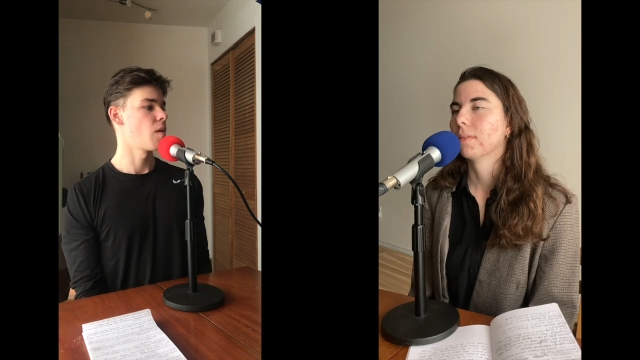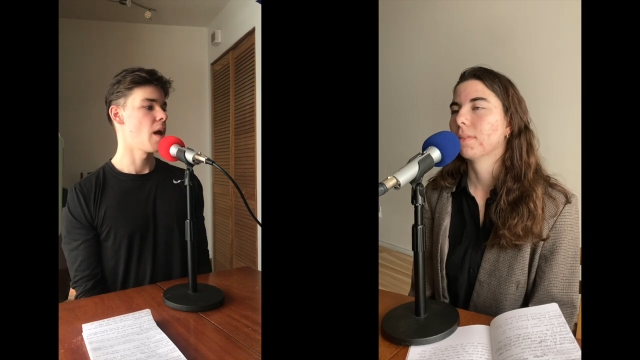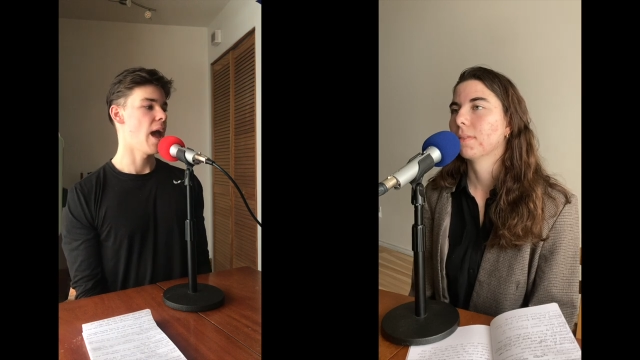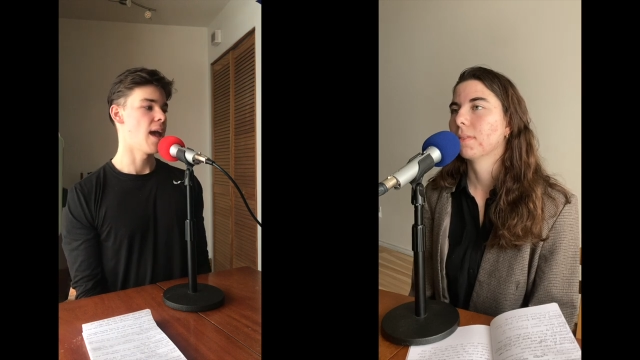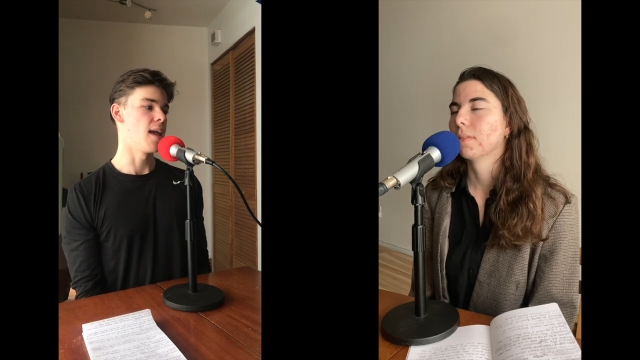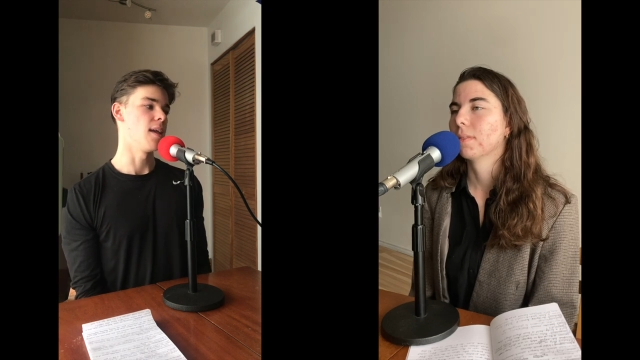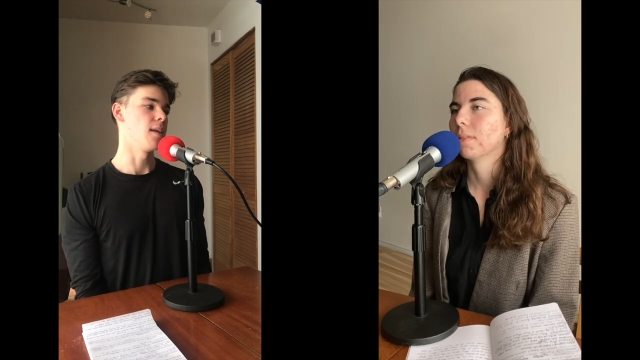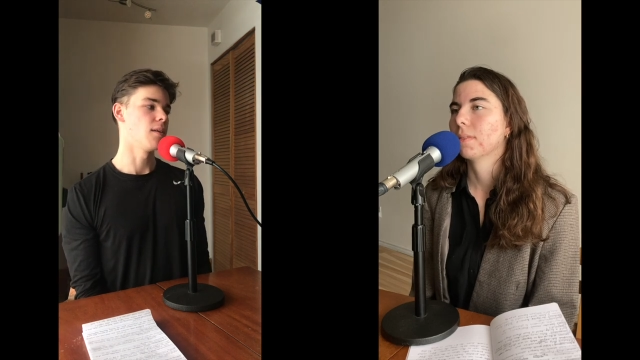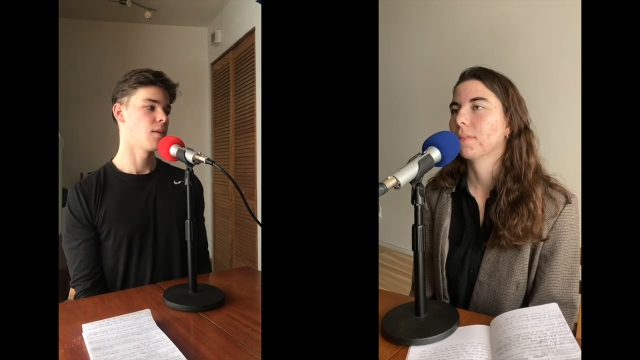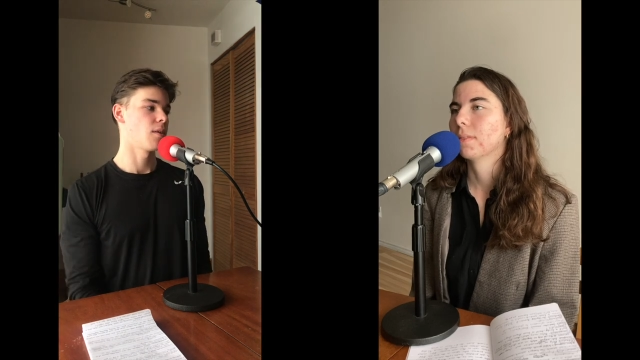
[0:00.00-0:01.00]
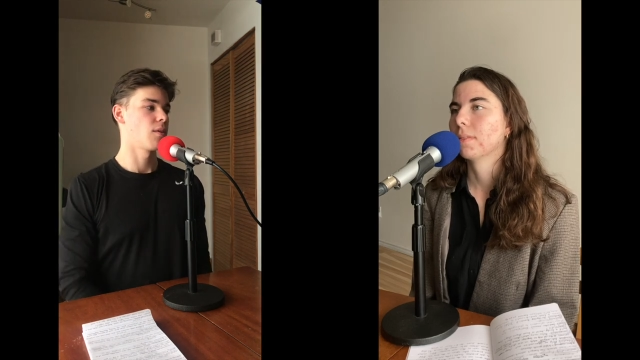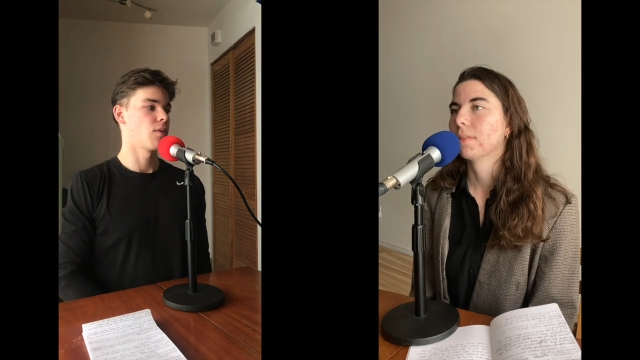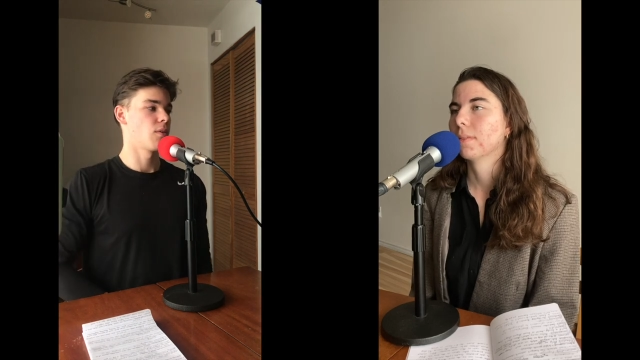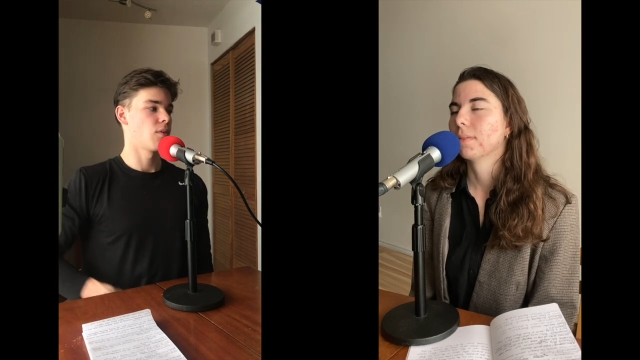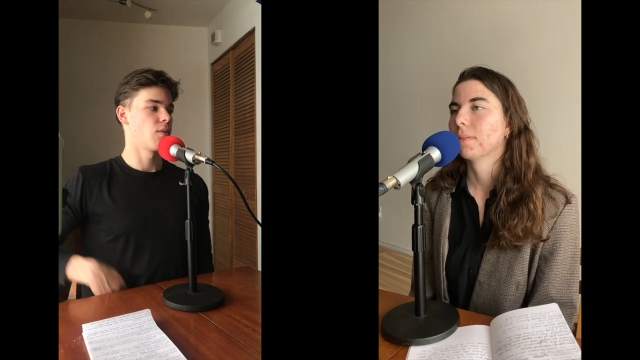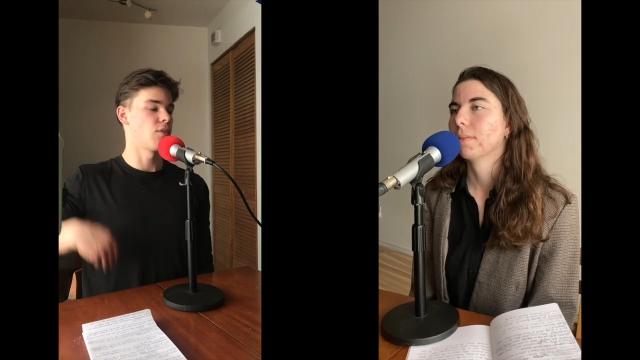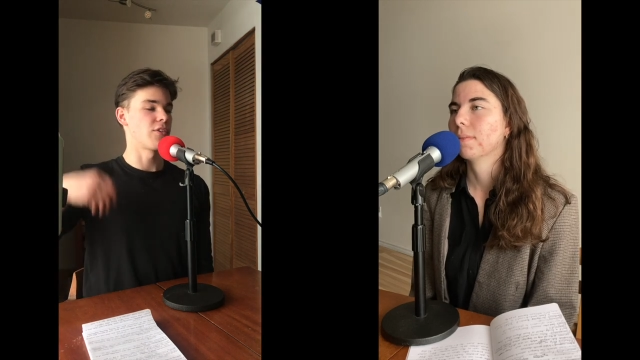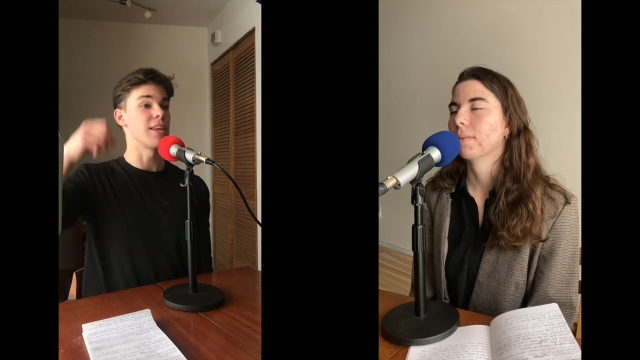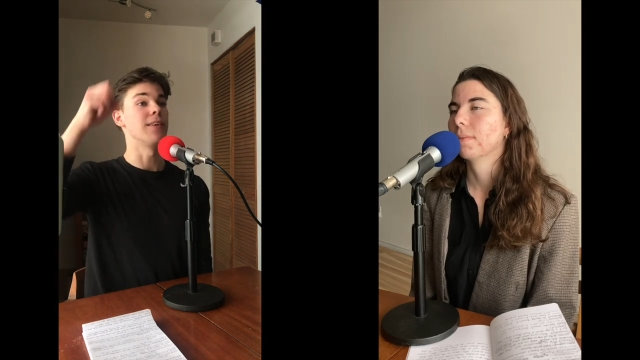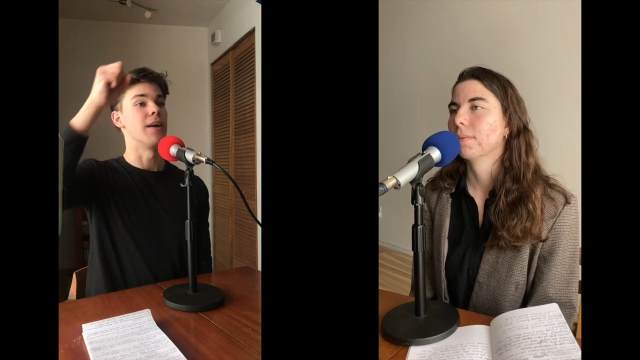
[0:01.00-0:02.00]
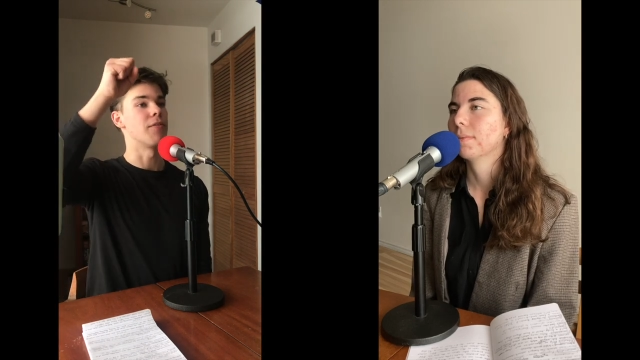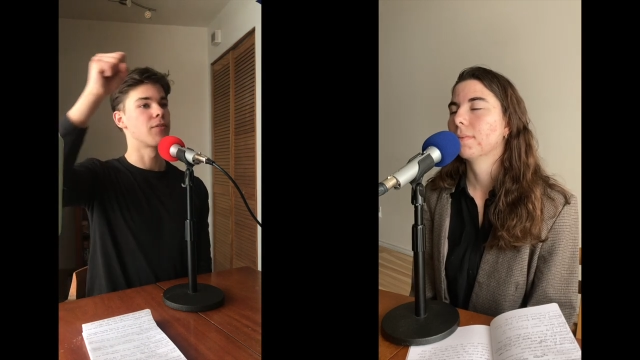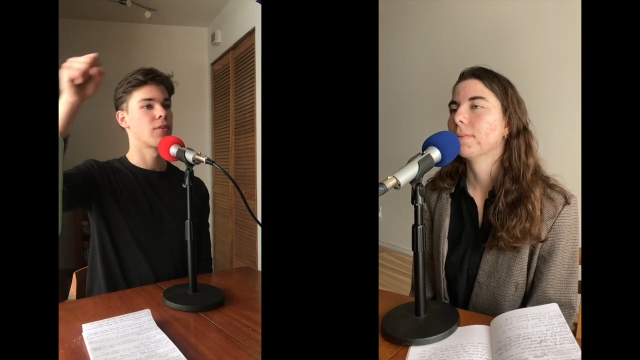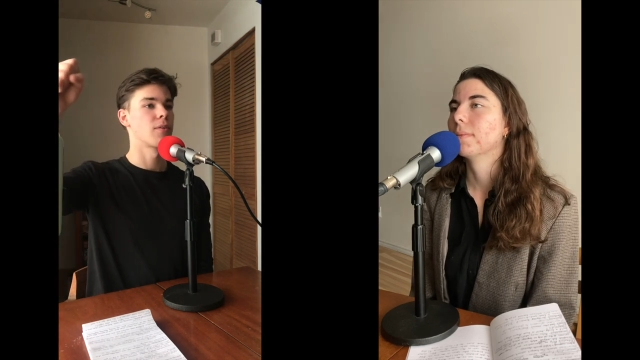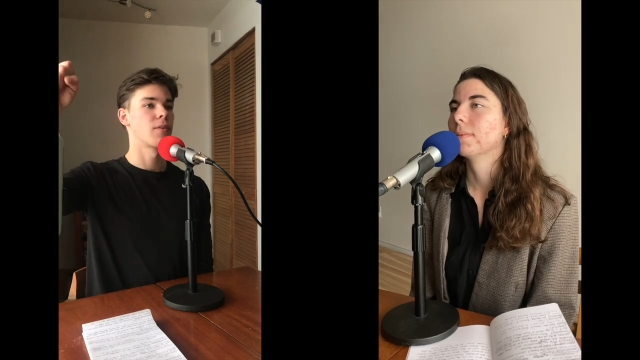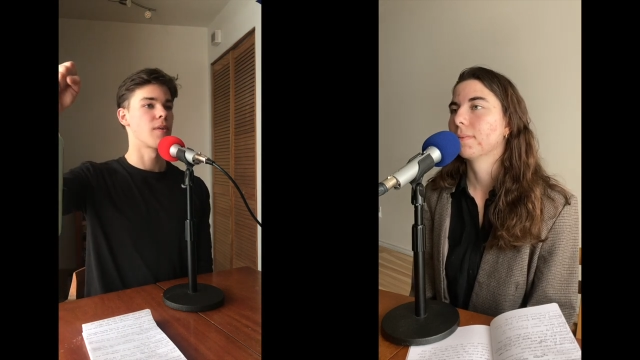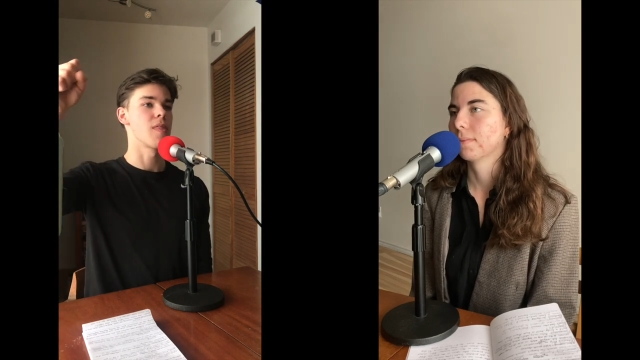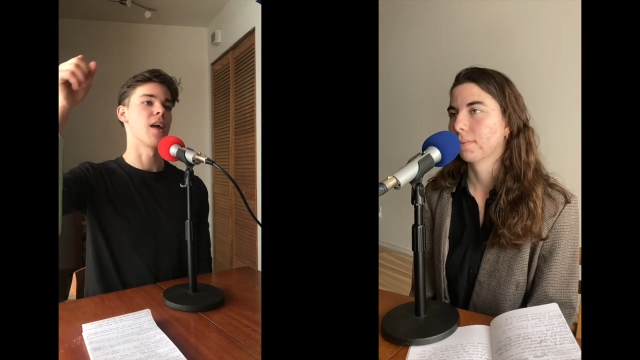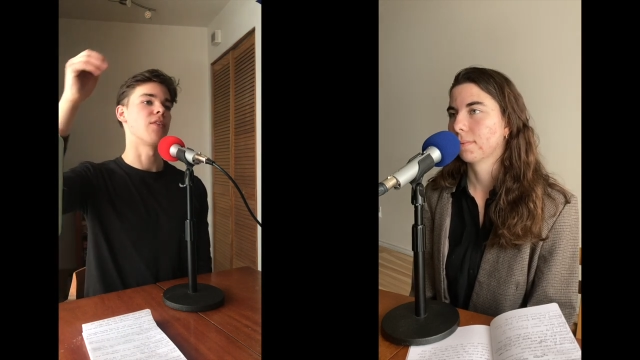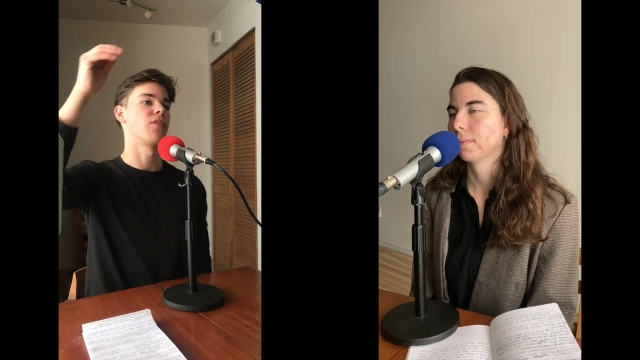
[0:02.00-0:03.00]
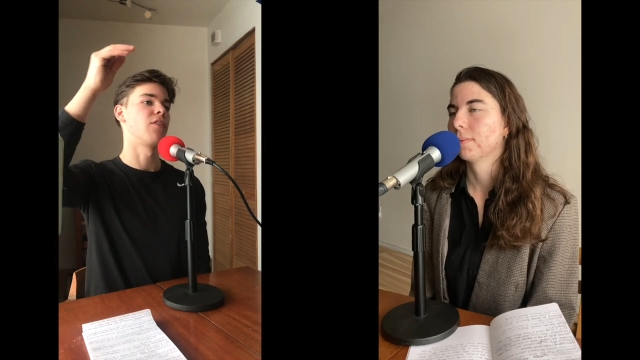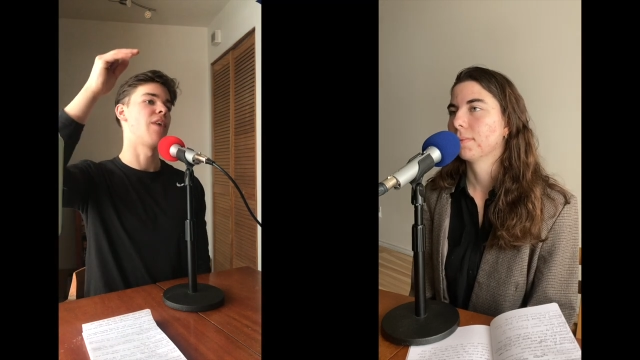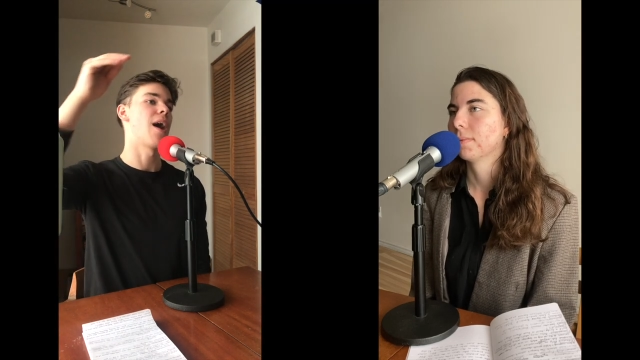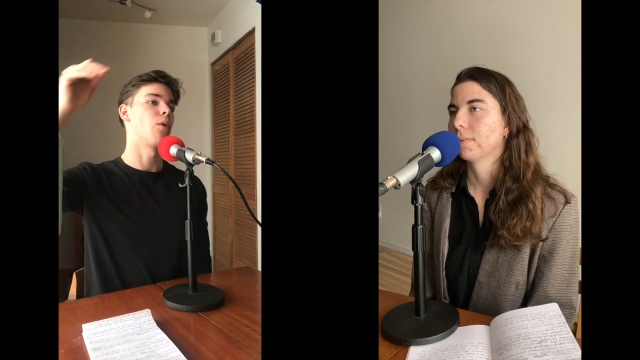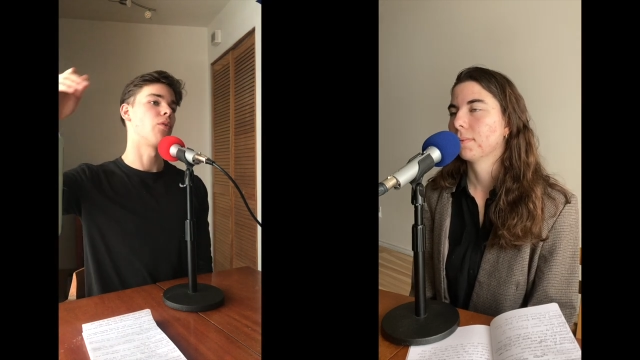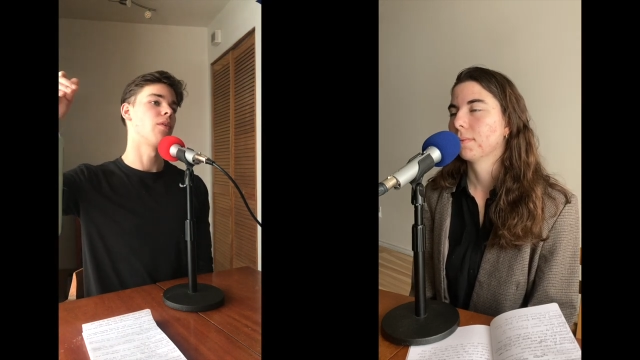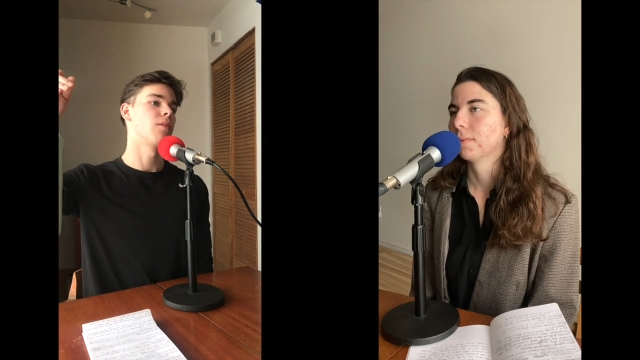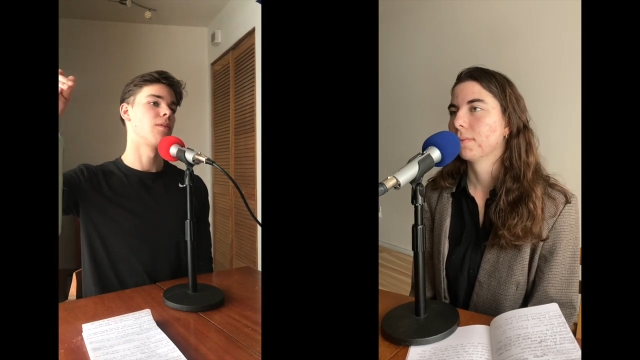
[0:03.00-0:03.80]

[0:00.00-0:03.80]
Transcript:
Speaker 1: a ski lift that's down